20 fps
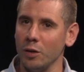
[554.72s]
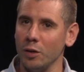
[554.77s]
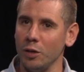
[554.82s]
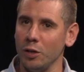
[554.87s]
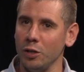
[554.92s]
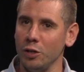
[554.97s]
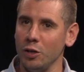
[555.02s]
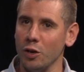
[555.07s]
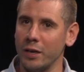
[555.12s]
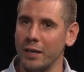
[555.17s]

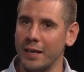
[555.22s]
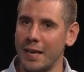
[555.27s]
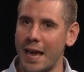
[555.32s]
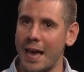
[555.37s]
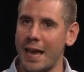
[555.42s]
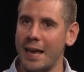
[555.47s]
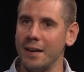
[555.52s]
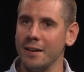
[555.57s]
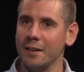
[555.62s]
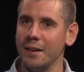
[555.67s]
You
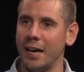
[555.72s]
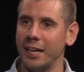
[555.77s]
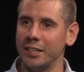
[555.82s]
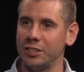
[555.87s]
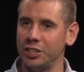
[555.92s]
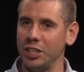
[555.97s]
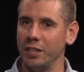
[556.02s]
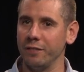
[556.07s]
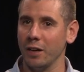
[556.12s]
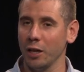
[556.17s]
can
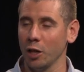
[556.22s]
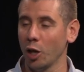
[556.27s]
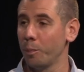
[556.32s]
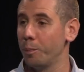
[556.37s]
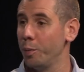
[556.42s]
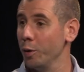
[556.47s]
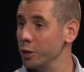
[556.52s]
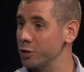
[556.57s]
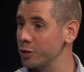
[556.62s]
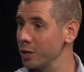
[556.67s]
achieve a
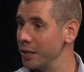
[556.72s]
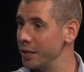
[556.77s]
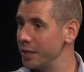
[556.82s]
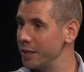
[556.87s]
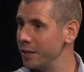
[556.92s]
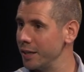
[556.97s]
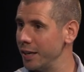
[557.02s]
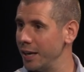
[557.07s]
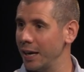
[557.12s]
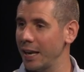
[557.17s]
lot
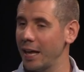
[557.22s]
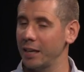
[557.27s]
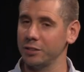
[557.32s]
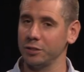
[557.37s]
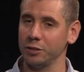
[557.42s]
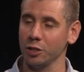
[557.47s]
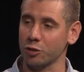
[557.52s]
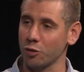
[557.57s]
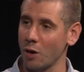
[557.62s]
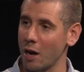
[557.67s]
personally. It allows
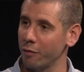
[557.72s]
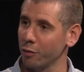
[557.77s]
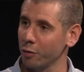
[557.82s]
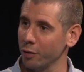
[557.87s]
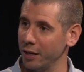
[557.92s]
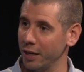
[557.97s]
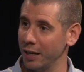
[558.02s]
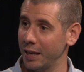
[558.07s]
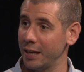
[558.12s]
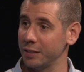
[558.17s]
you to travel.
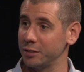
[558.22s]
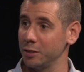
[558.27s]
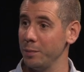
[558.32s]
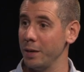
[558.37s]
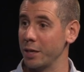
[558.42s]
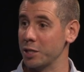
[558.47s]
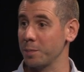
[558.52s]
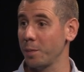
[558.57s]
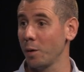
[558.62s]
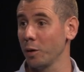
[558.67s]
It allows you to
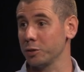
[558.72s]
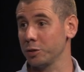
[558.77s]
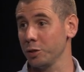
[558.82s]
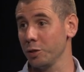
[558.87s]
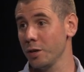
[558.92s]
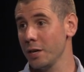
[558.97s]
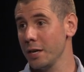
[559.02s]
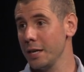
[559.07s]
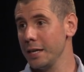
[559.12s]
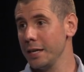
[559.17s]
be exposed
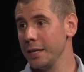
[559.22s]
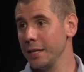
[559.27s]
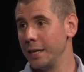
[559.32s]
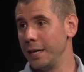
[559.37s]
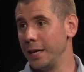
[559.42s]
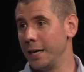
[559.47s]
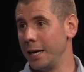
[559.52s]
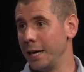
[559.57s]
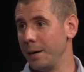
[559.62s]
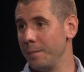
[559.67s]
to
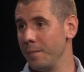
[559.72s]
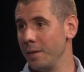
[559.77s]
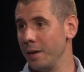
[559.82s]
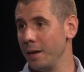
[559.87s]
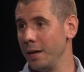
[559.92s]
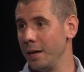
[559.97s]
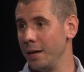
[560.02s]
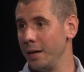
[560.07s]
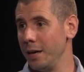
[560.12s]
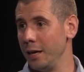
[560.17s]

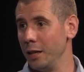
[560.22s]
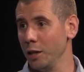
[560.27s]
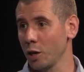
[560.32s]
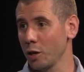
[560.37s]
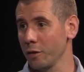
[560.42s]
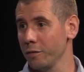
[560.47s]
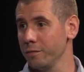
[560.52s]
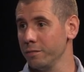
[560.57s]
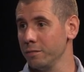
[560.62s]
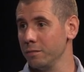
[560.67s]
a lot
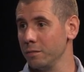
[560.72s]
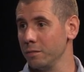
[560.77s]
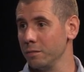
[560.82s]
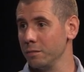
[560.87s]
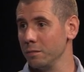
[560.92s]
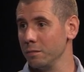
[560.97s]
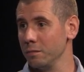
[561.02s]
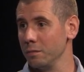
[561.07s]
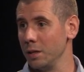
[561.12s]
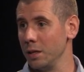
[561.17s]
of
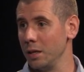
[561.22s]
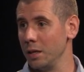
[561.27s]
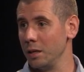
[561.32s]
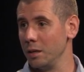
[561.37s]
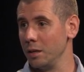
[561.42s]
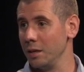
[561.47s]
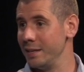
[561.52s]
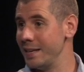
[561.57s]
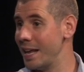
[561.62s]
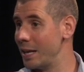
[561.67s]

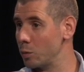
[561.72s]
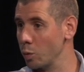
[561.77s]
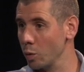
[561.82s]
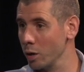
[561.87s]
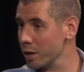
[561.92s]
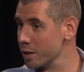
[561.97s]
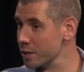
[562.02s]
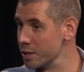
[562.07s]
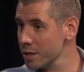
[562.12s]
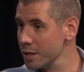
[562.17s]

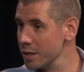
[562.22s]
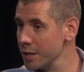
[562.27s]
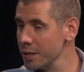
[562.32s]
networks.